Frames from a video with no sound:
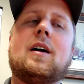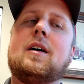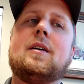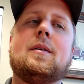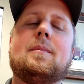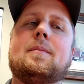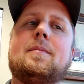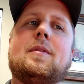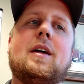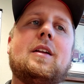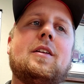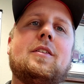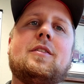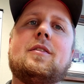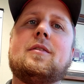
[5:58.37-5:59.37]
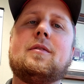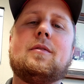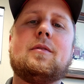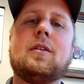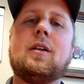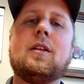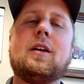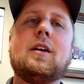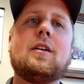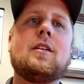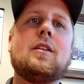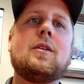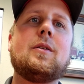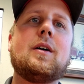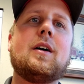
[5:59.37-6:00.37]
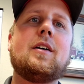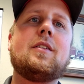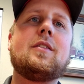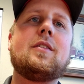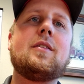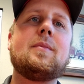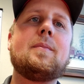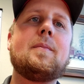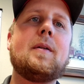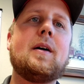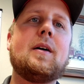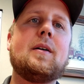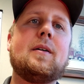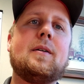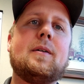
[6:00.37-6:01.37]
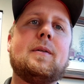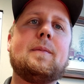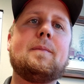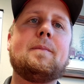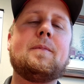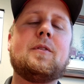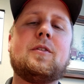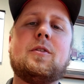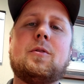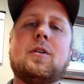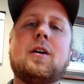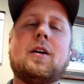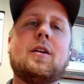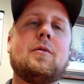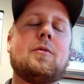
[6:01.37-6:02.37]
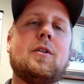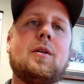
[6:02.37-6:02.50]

Um, that doesn't really include us, um, so we're not going to